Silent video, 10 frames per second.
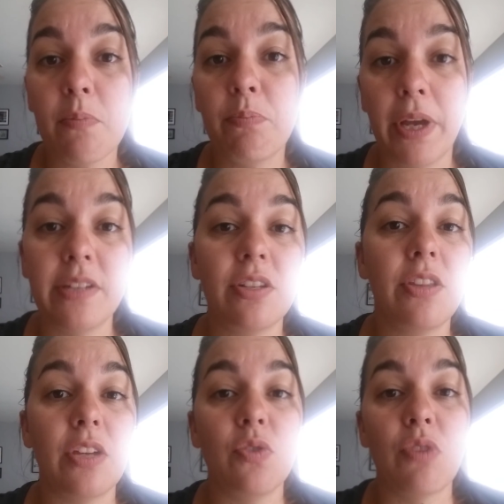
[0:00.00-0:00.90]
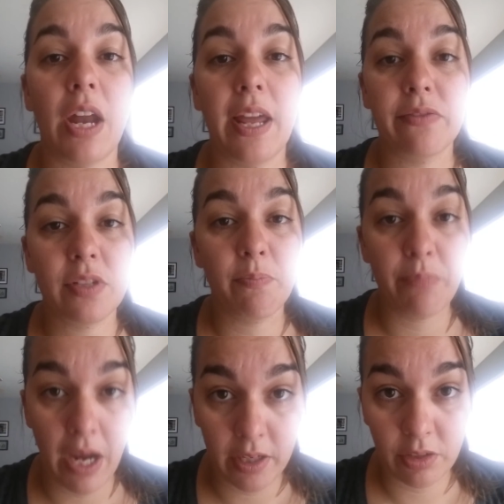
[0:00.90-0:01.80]
but they do not have to
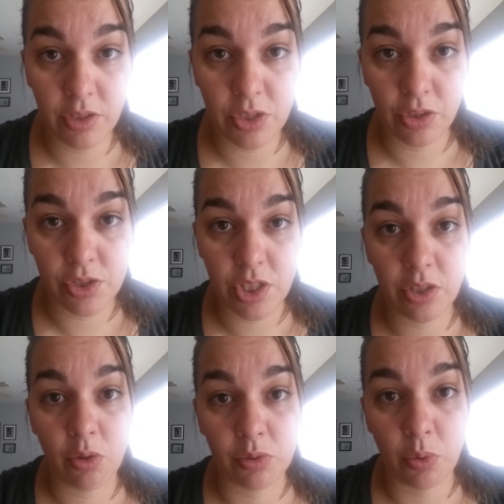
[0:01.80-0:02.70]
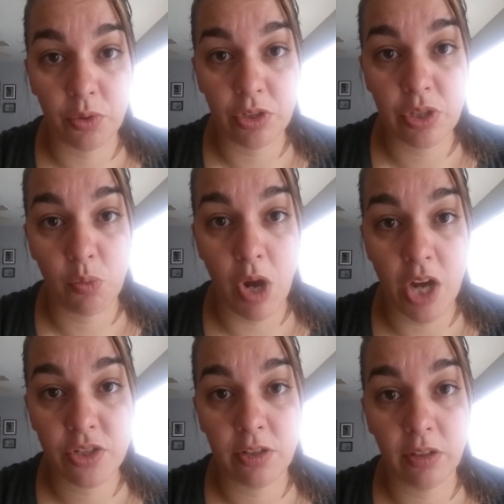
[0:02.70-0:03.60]
buy our detergent in order to
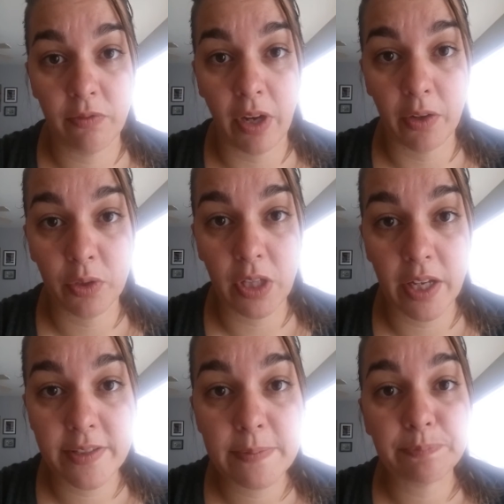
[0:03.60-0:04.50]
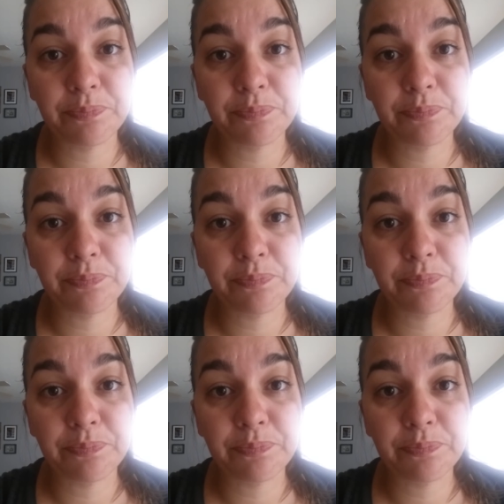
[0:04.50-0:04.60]
wash their EnviroClaws.